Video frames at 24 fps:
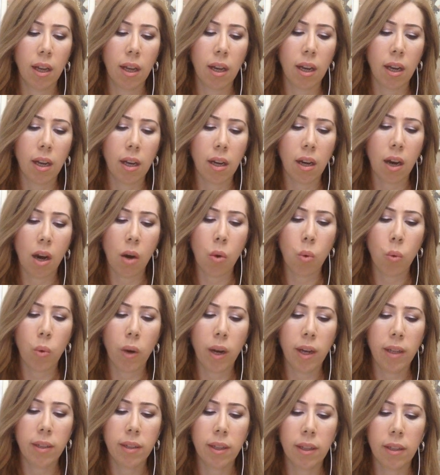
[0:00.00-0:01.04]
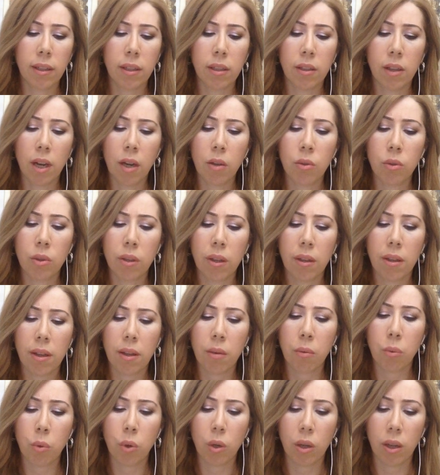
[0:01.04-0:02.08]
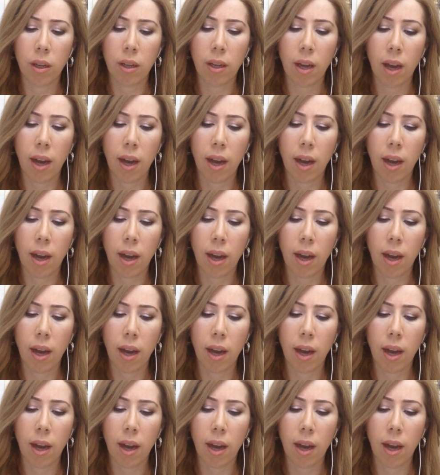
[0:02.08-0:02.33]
how wide and round they were.